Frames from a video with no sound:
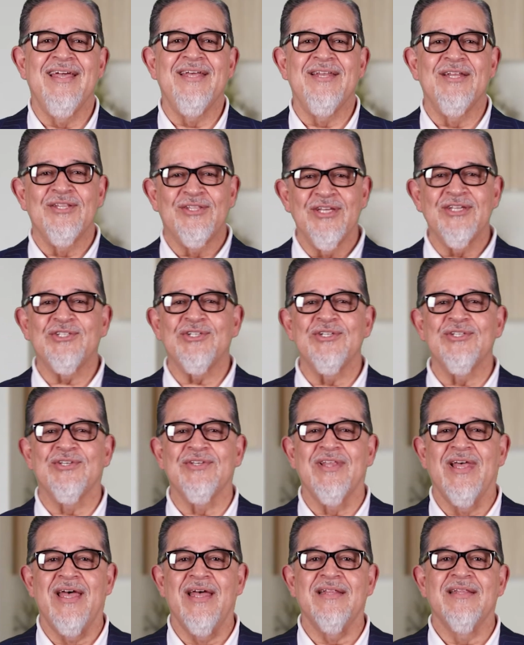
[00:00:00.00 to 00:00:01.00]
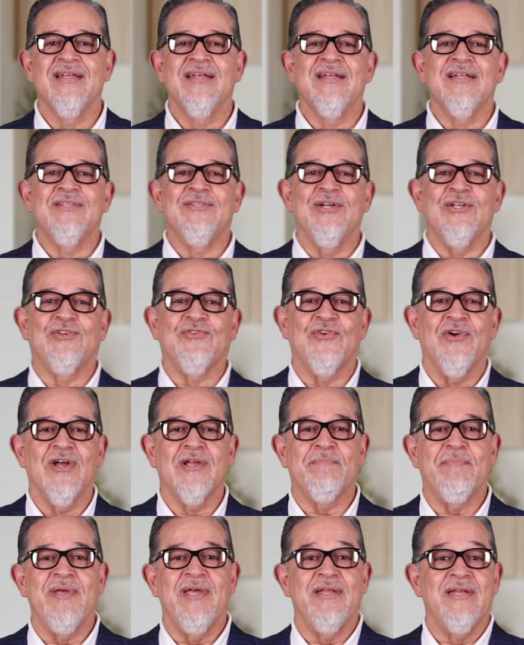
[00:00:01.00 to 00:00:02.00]
In addition to that, the
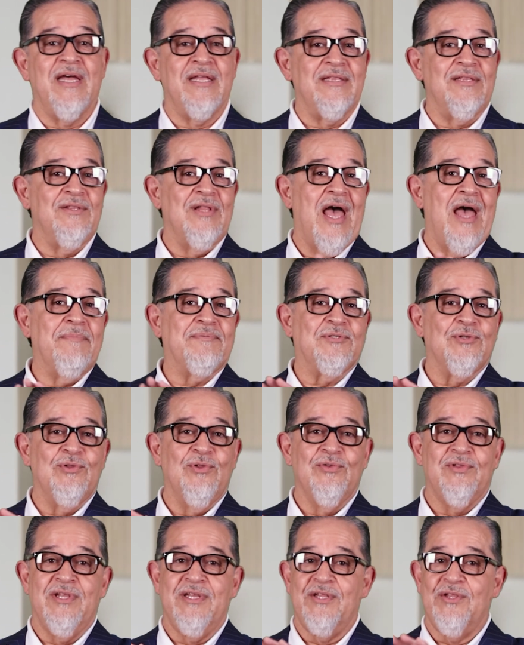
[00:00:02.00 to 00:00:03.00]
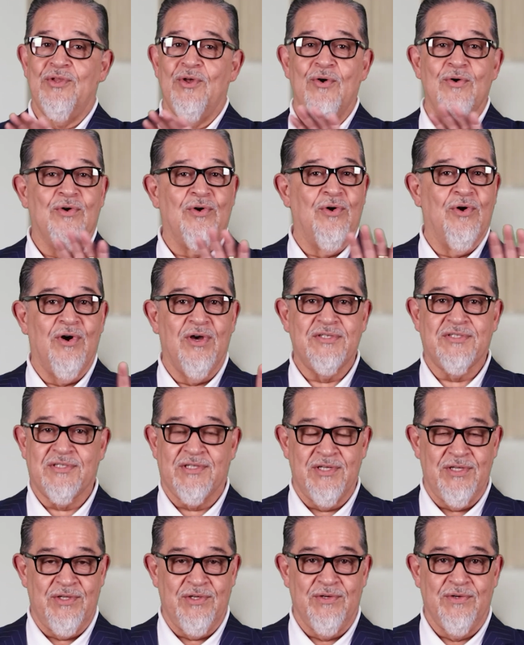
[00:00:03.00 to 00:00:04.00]
truck being at absolutely no cost
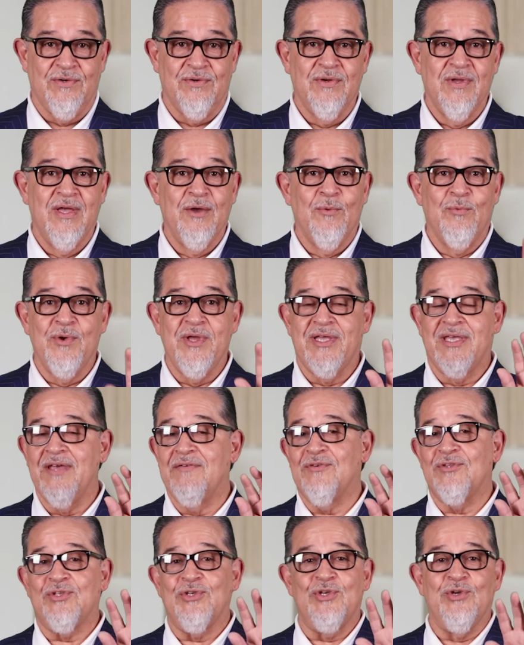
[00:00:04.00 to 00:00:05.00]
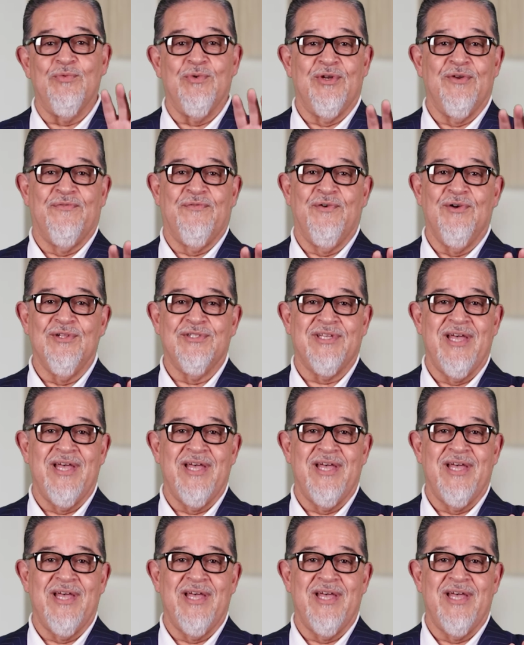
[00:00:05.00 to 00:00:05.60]
to you, we give it to you with a full